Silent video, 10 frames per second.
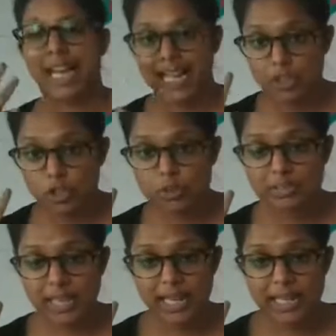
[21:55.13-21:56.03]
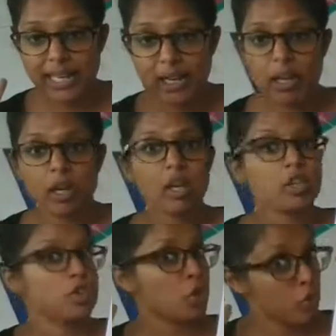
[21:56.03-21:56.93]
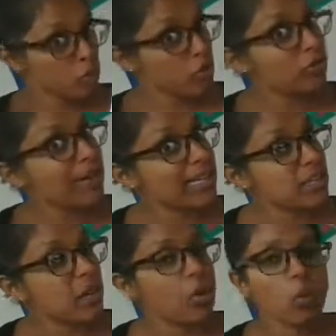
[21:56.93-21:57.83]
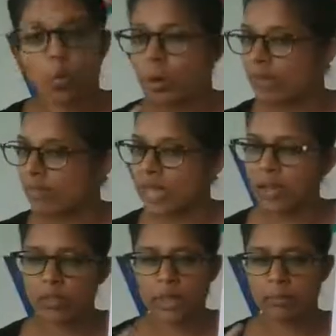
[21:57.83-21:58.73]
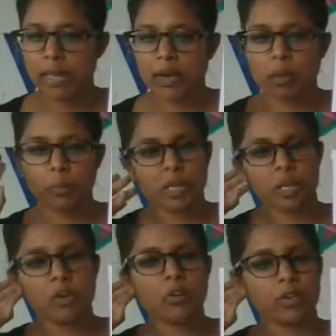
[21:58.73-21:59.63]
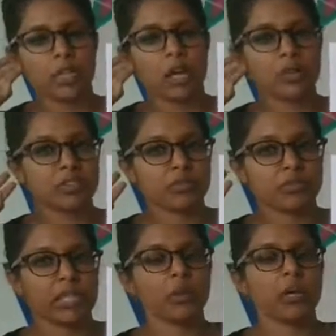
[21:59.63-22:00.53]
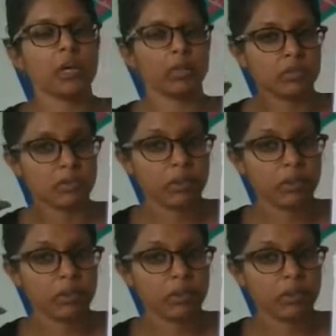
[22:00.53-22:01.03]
you say it to your adult without them helping? Off you go. There's three words.